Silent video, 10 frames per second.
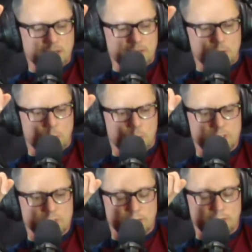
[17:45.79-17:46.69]
even though it
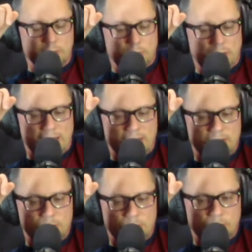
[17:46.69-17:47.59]
wasn't really
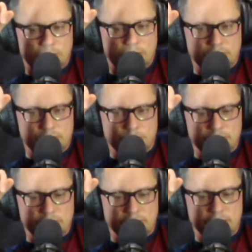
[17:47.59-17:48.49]
planned, but that's what we did.